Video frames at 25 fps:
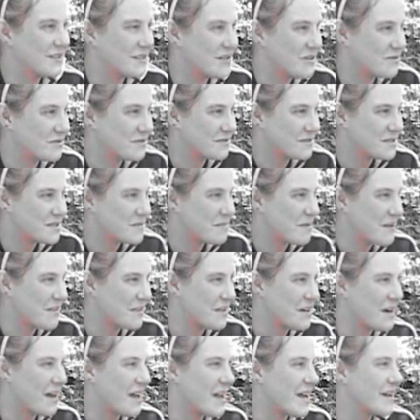Don't spend
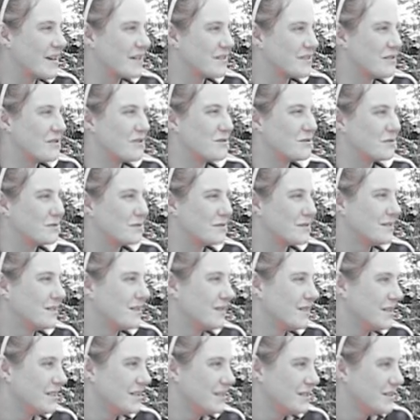the night. Don't
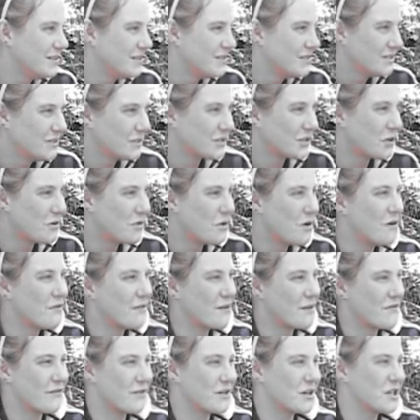go
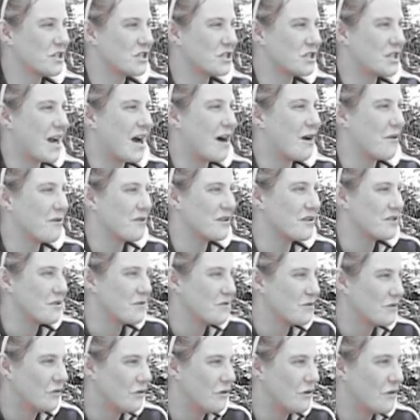over for a shower.
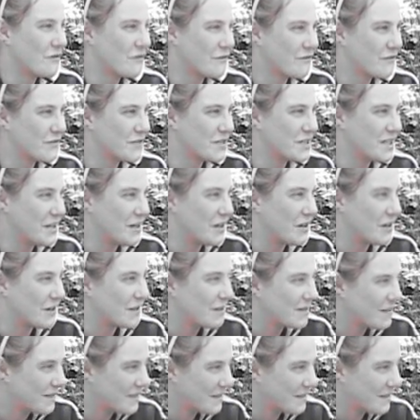Don't go over for dinner.